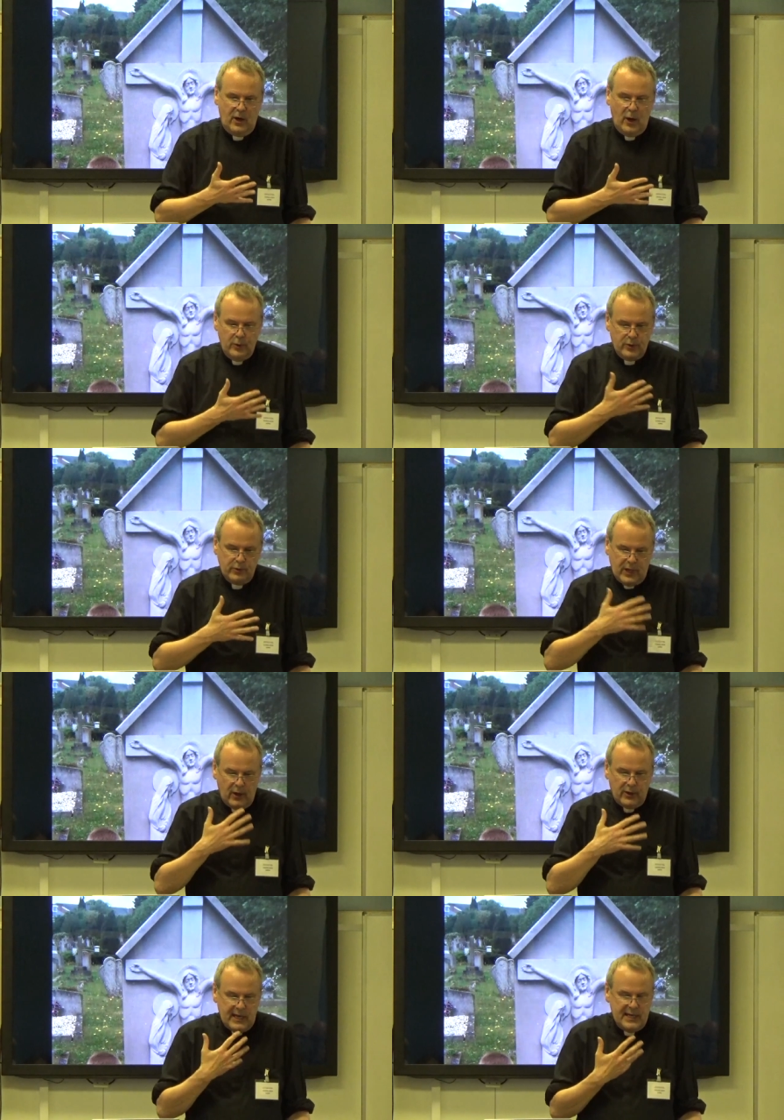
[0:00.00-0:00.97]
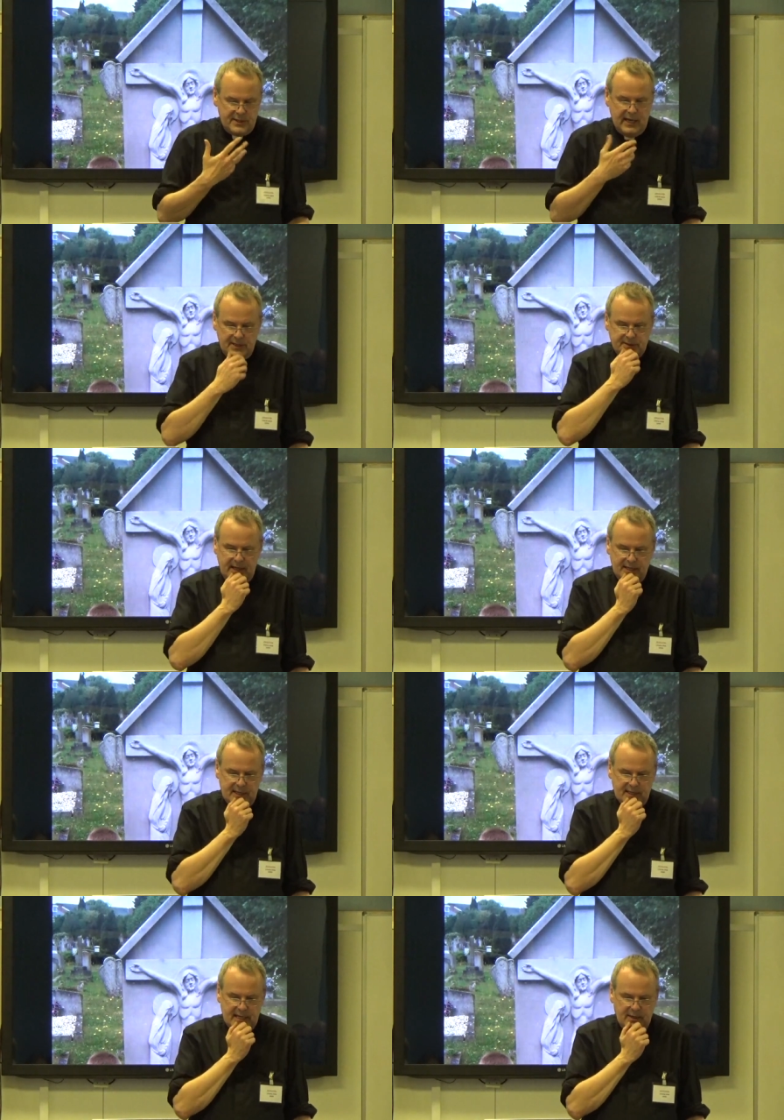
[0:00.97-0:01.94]
local cult is, is, is
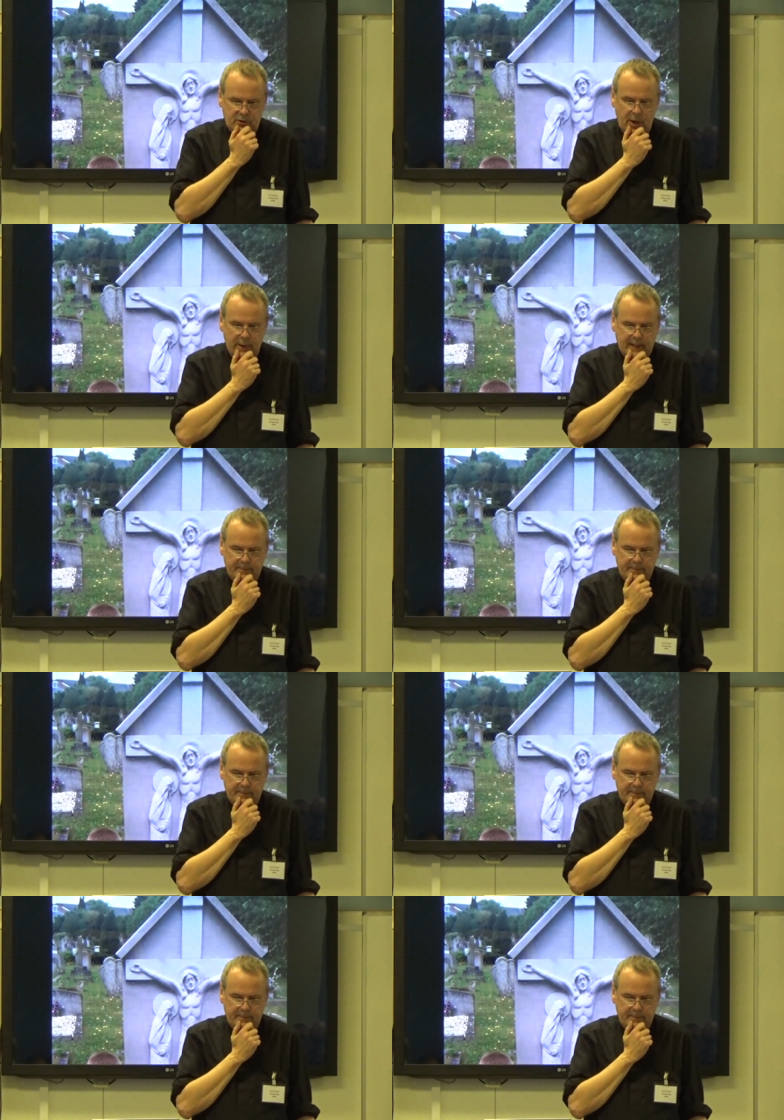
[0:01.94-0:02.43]
indeed growing.